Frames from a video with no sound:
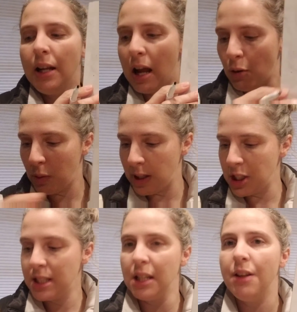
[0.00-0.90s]
Now, we
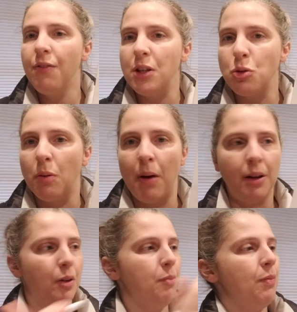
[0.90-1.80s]
just did the visual
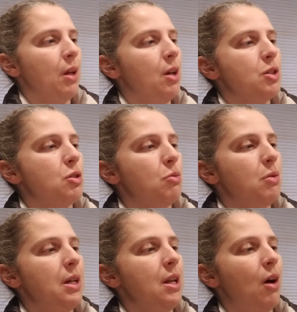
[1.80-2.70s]
model, so
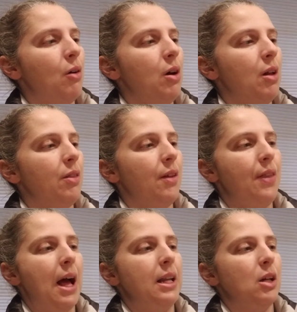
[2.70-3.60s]
we know that
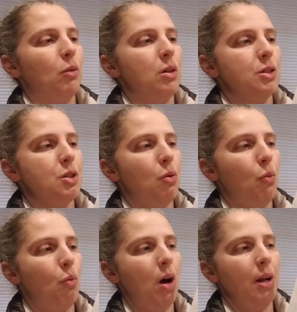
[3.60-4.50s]
that equals
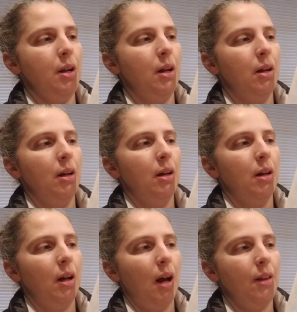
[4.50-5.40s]
1,
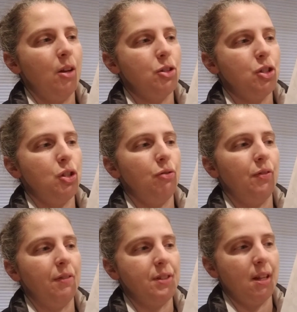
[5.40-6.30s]
and there's
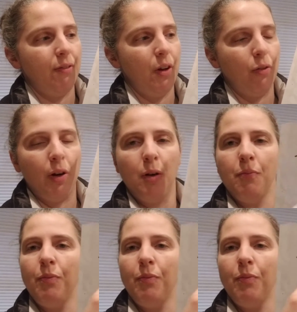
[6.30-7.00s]
2/5 left over.